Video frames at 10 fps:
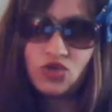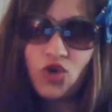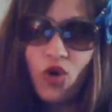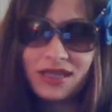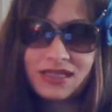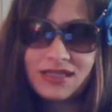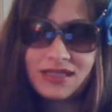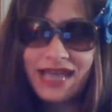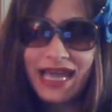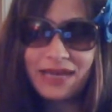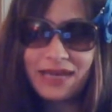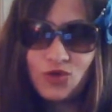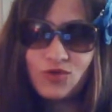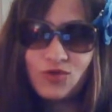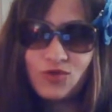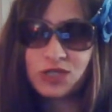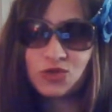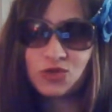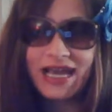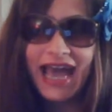Don't miss the debut
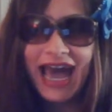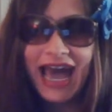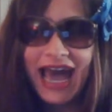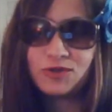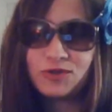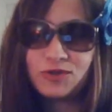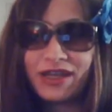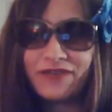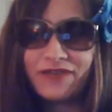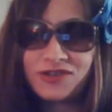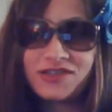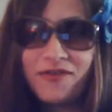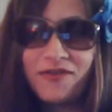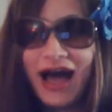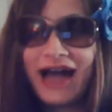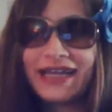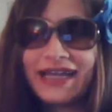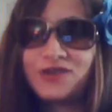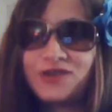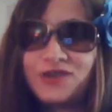next week, April 21st of My
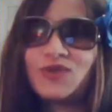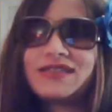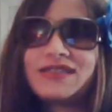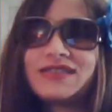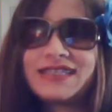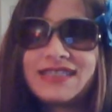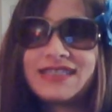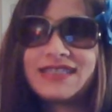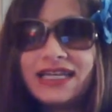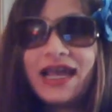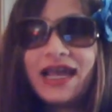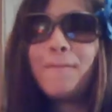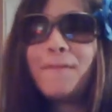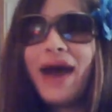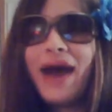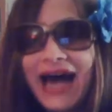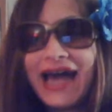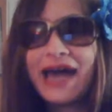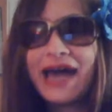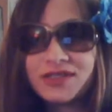Ghetto Sweet 16, my
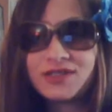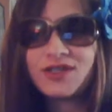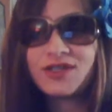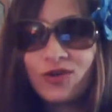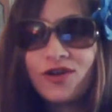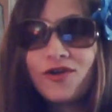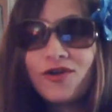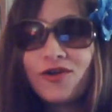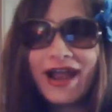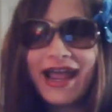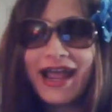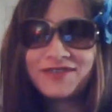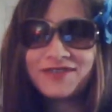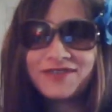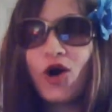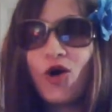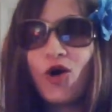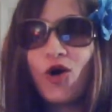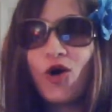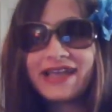episode, right after Go
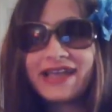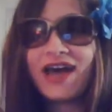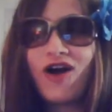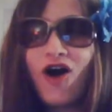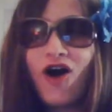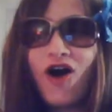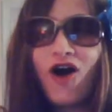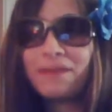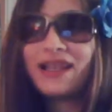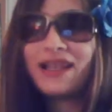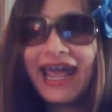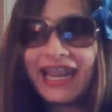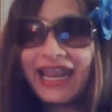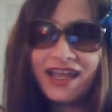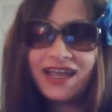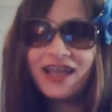Away, Get Off My Planet.